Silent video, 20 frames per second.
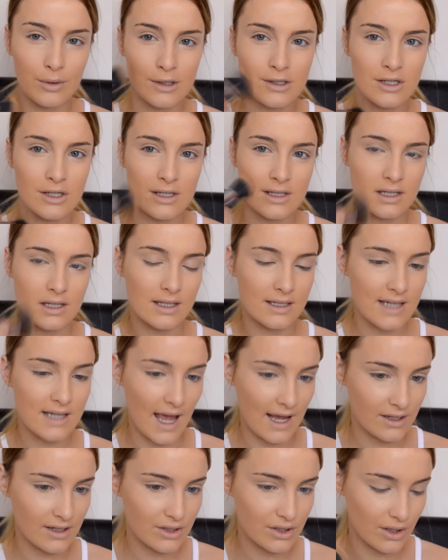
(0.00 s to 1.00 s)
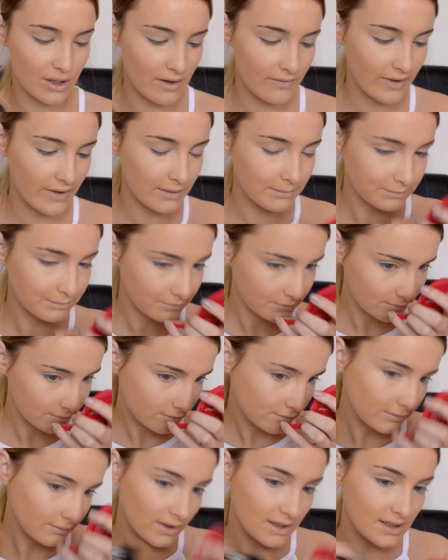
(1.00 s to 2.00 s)
it's just the texture of it,
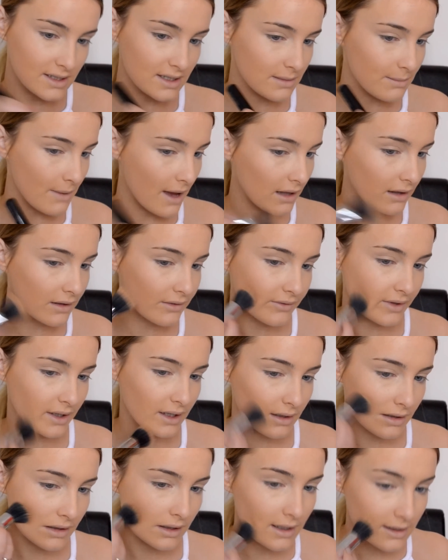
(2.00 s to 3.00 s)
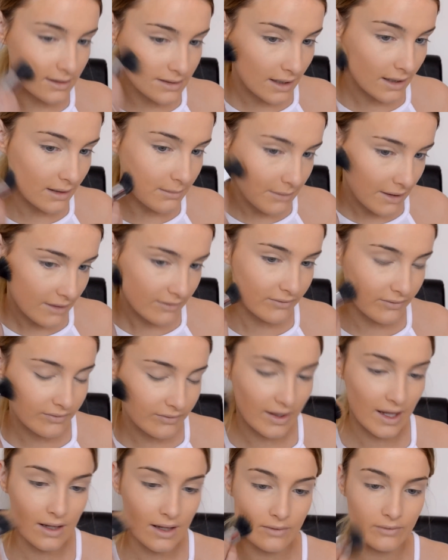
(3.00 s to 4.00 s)
the smell of it. It's like my
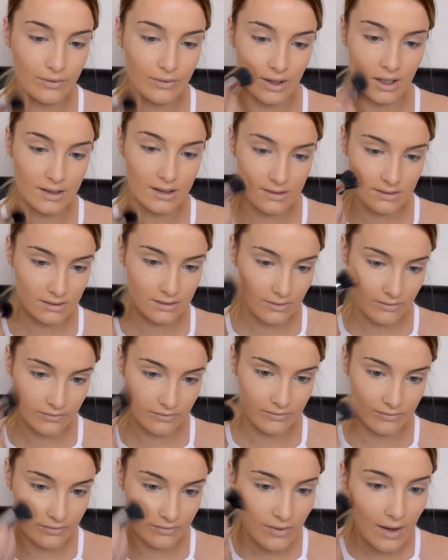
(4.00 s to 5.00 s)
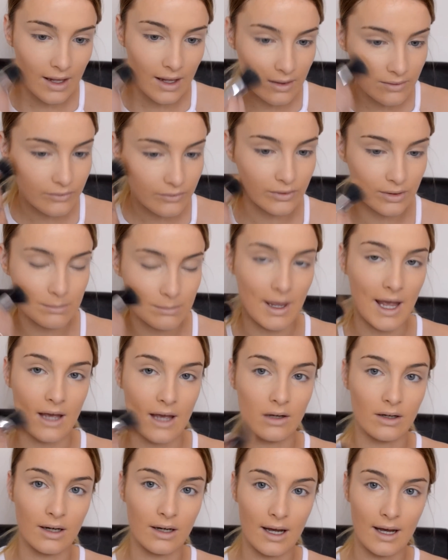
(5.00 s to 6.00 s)
favorite
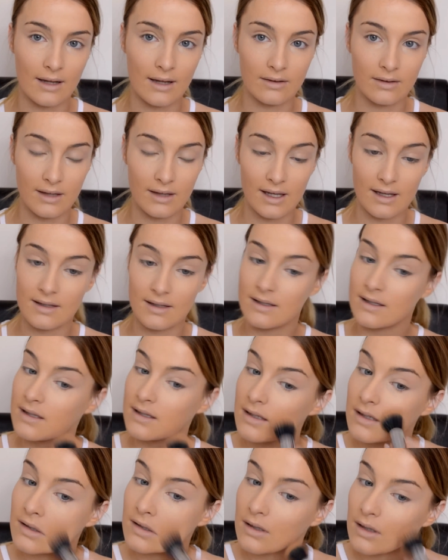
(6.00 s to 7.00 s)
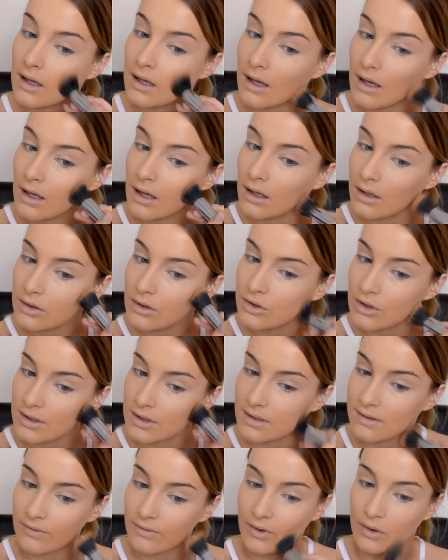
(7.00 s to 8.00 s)
powder, and this
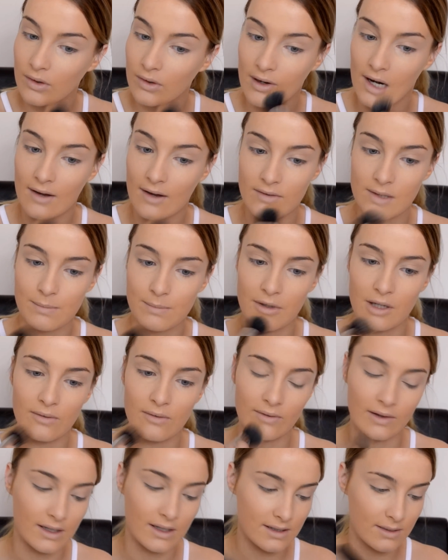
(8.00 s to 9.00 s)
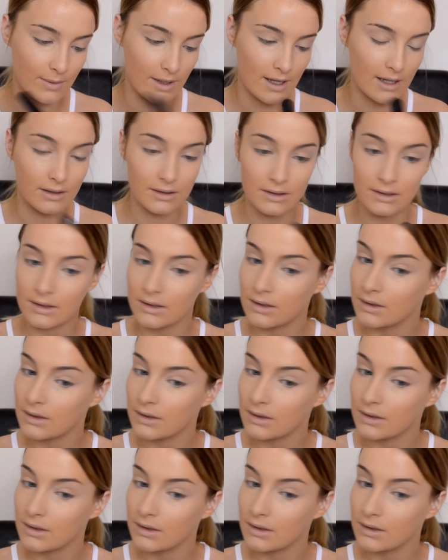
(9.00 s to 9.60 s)
just photographs beautifully as well.